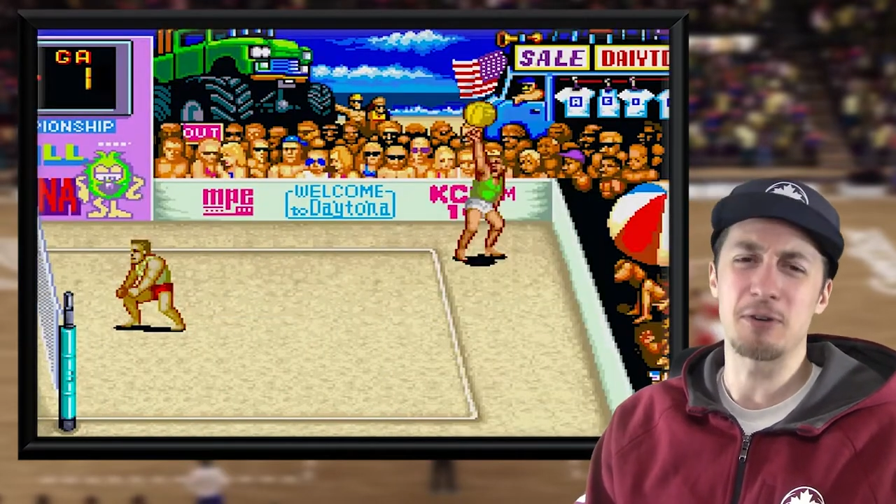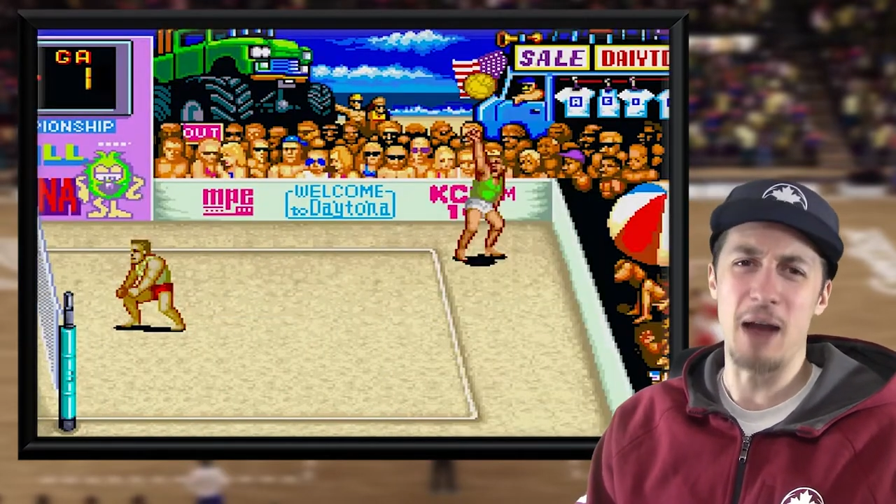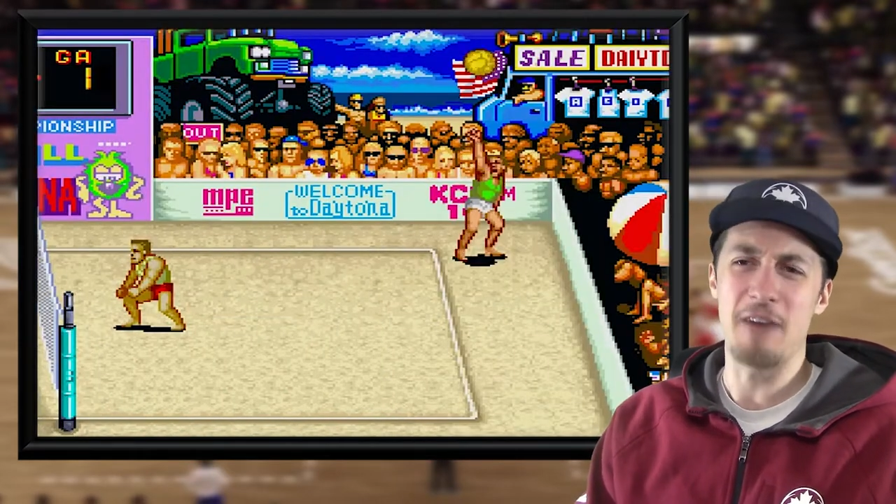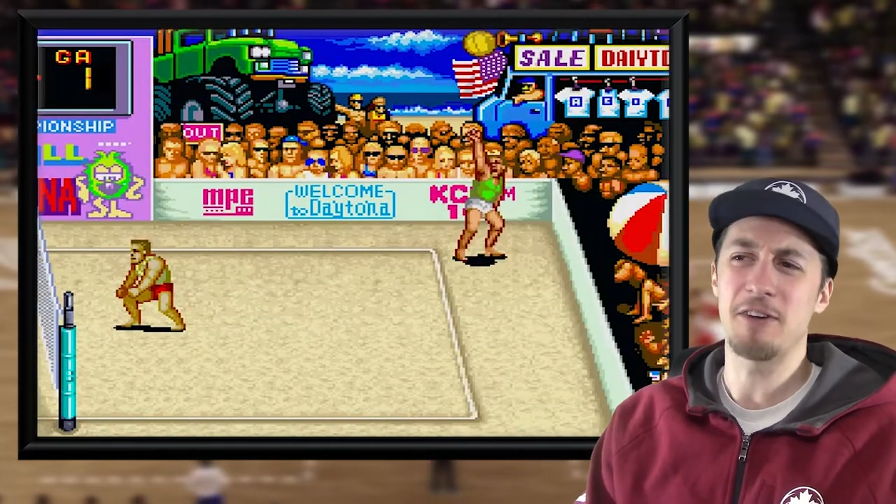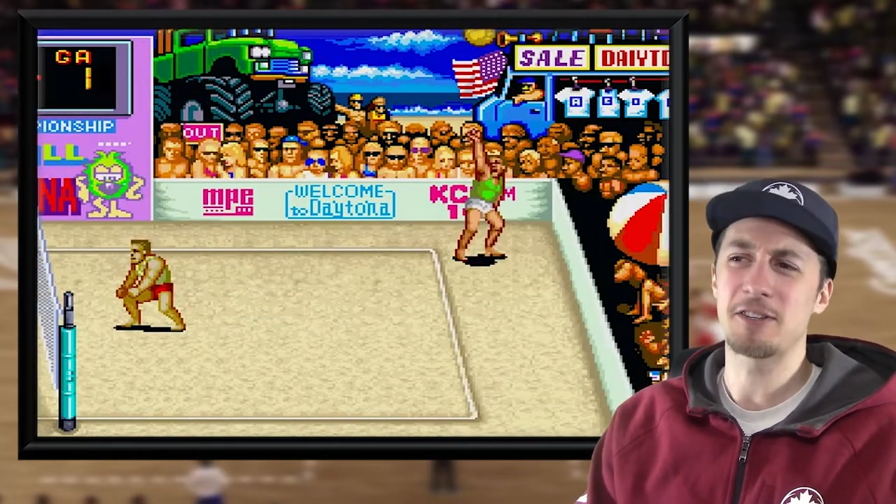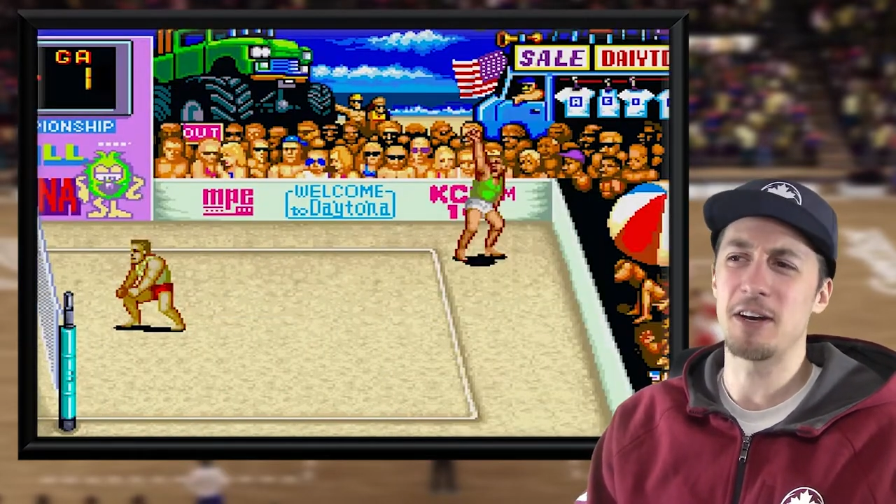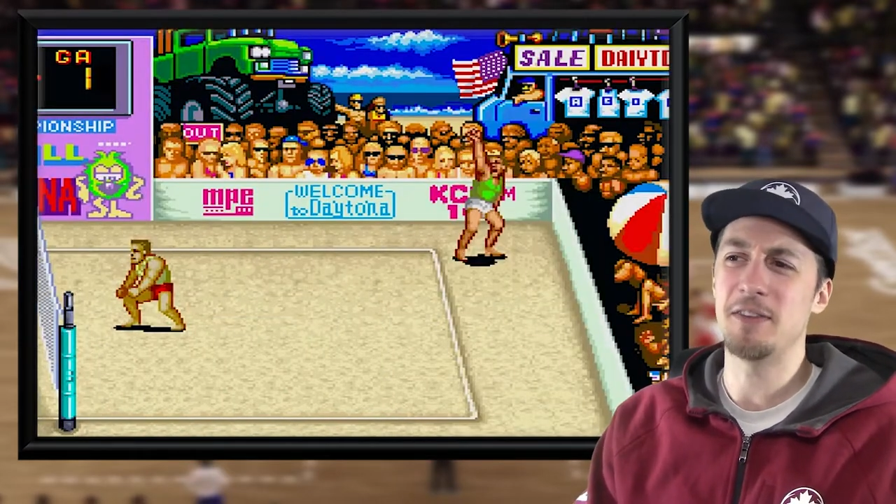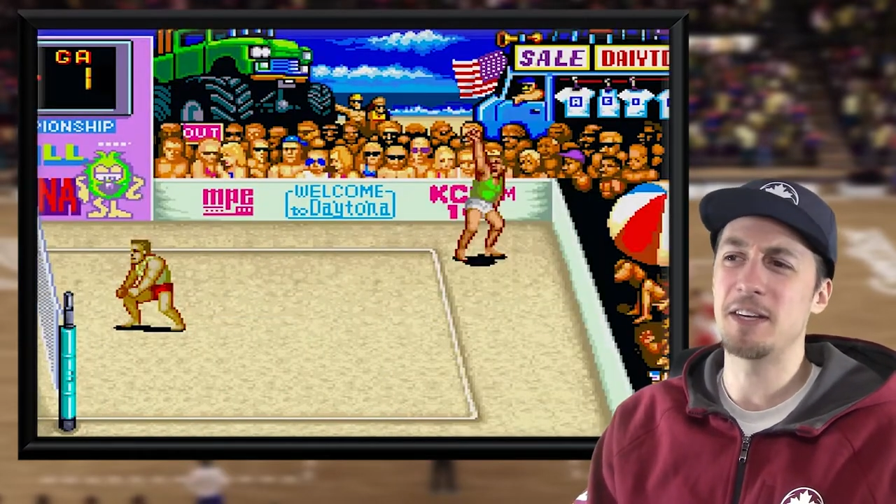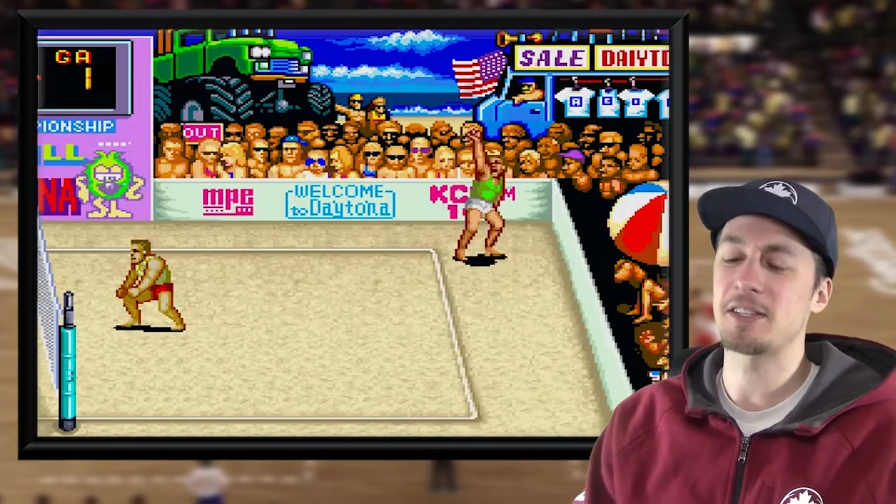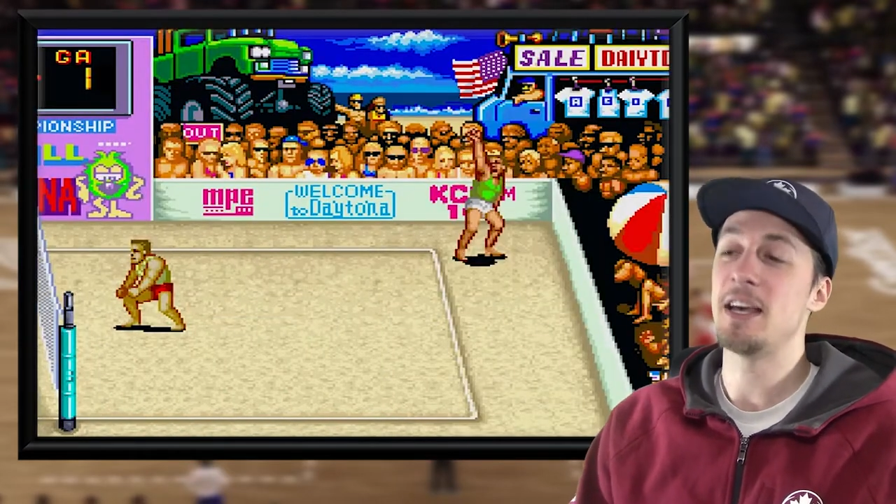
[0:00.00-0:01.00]
graphics on
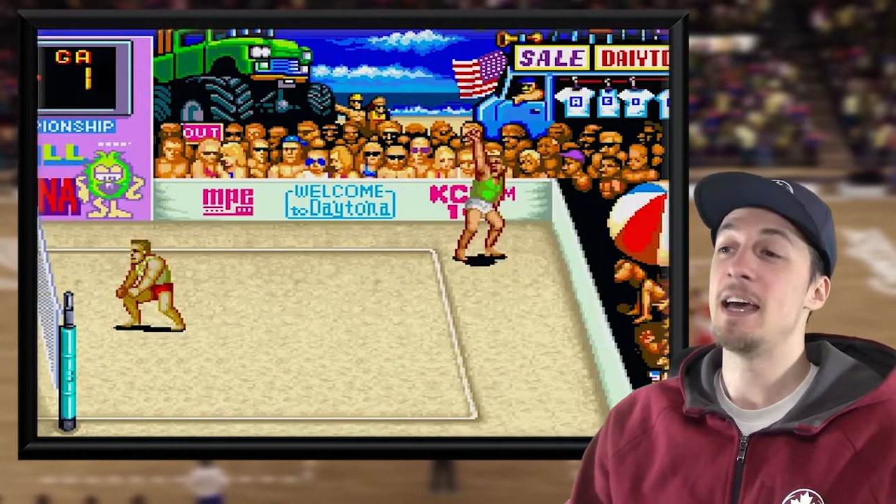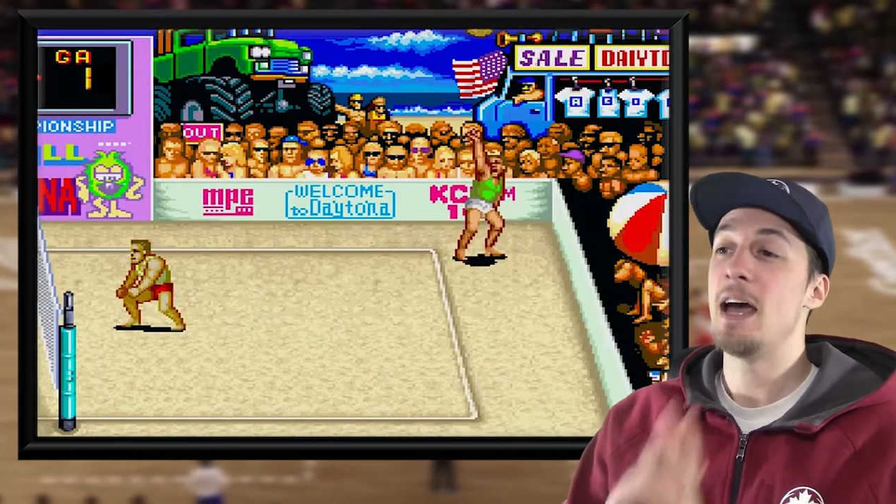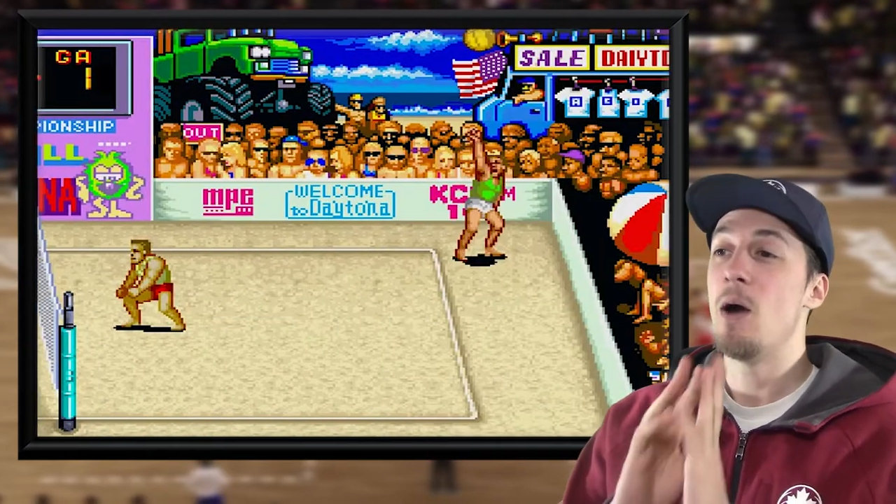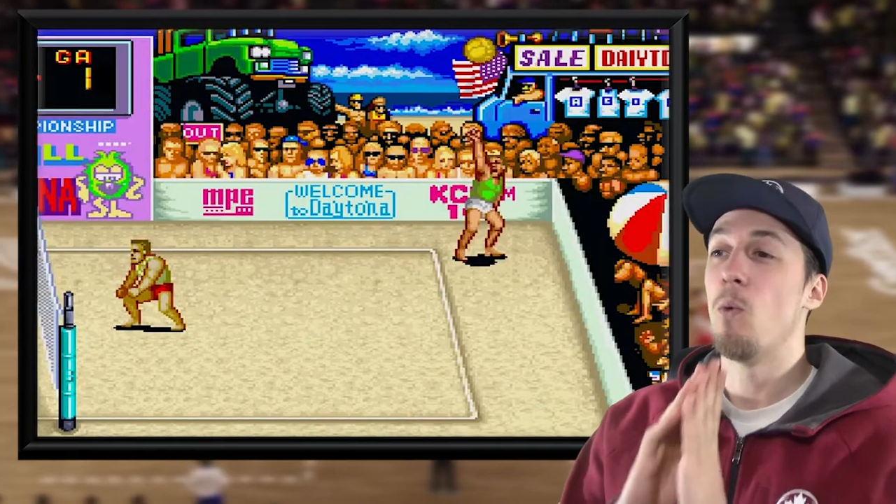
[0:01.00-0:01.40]
this.